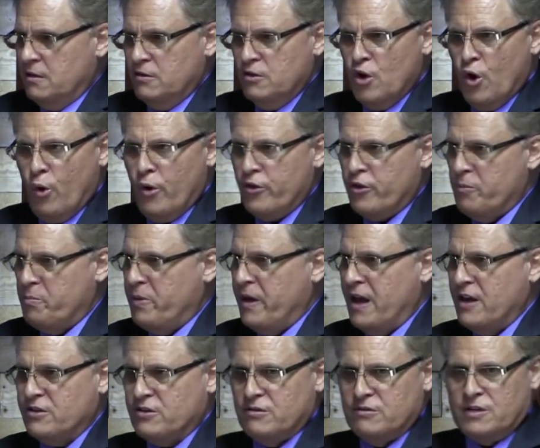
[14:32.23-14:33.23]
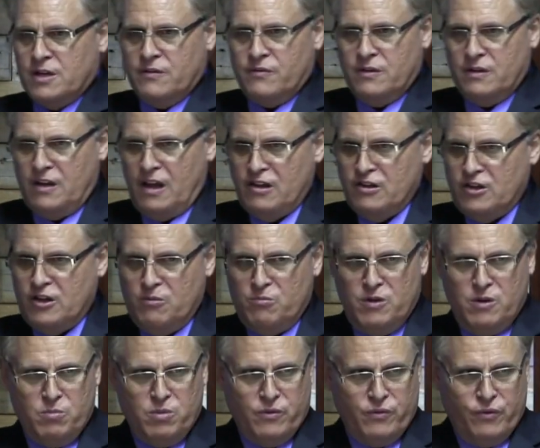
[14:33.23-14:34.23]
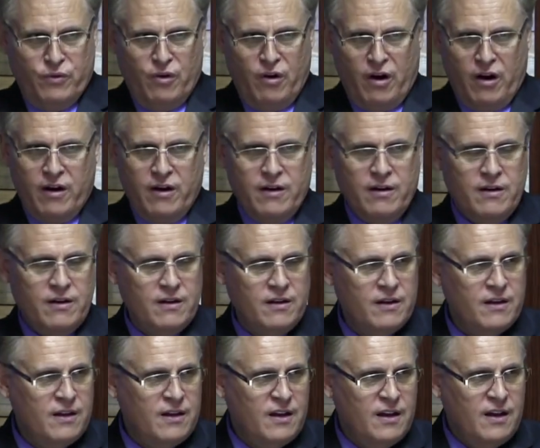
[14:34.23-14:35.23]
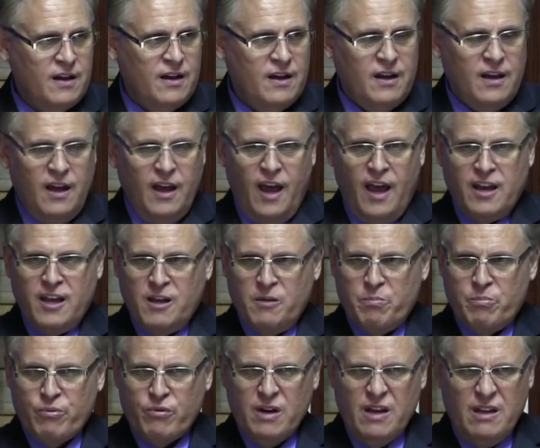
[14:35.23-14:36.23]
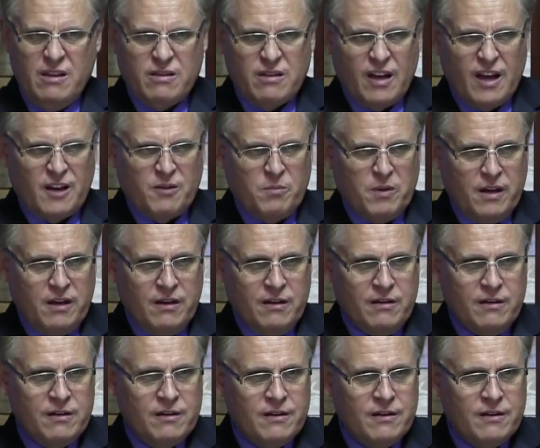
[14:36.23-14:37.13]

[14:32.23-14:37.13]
no other pastor has ever done to me before. And he breathed on me.